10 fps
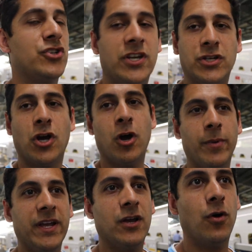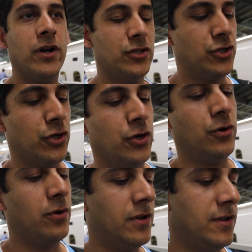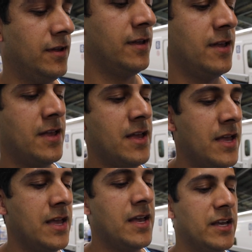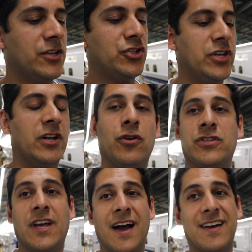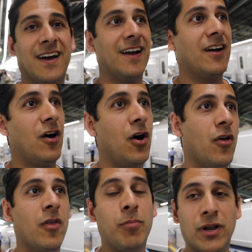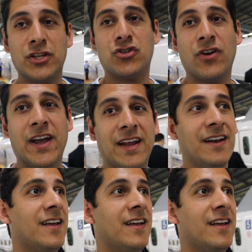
Shin Kobe going to Shin Osaka on the bullet train.